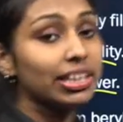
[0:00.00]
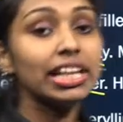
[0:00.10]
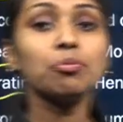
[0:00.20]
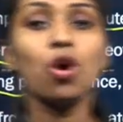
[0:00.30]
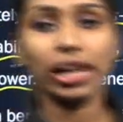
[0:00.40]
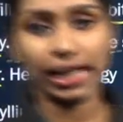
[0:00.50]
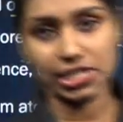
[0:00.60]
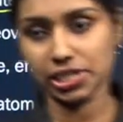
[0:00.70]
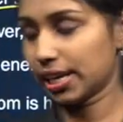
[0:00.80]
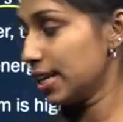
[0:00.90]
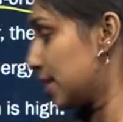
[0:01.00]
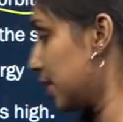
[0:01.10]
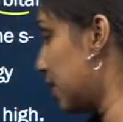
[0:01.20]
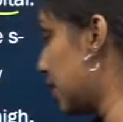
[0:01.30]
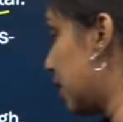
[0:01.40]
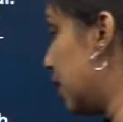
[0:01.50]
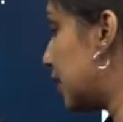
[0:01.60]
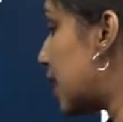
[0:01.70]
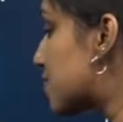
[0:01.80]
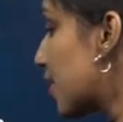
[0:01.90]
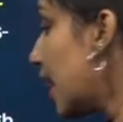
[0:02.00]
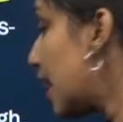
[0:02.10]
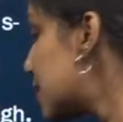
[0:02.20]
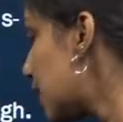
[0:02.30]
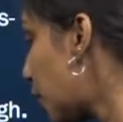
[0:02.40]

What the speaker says: we need more energy, right? That's why energy